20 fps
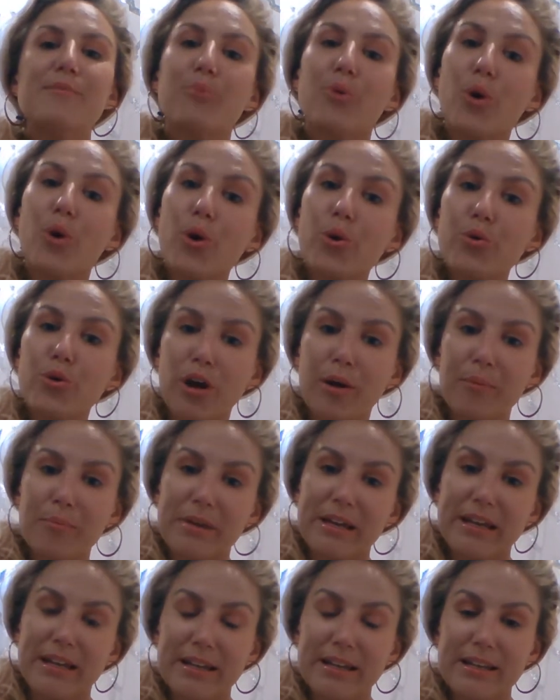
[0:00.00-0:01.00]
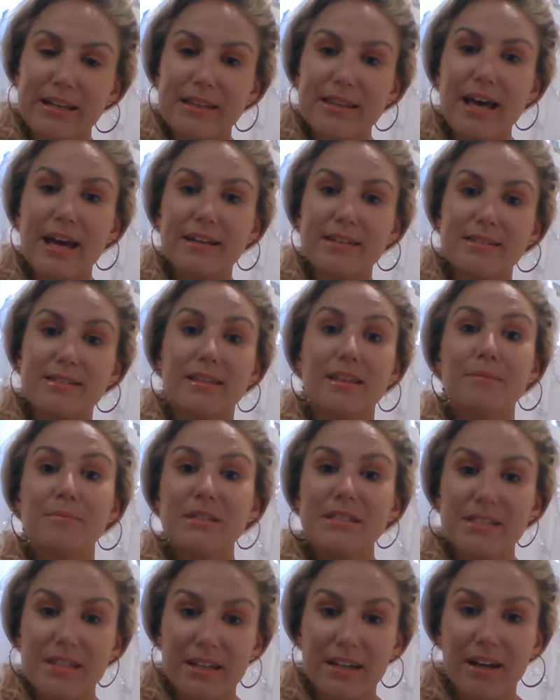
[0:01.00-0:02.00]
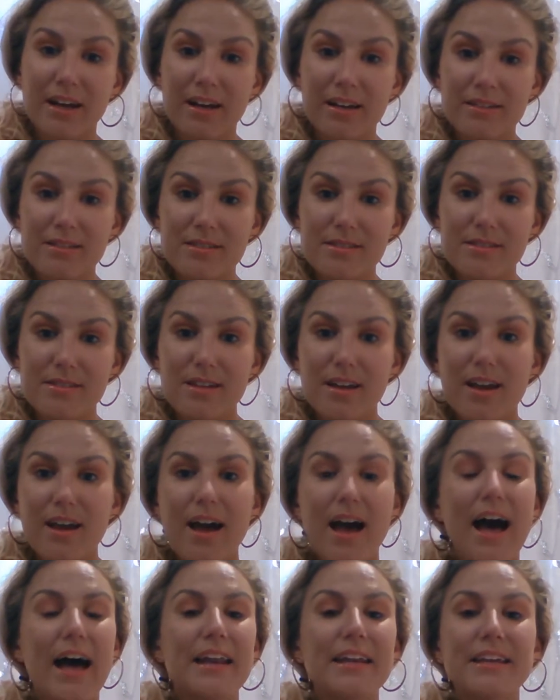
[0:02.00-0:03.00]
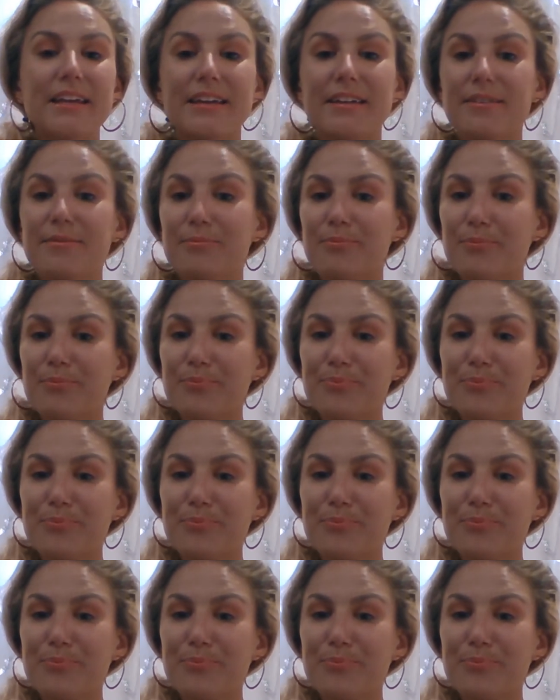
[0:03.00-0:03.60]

programming that is limiting us, any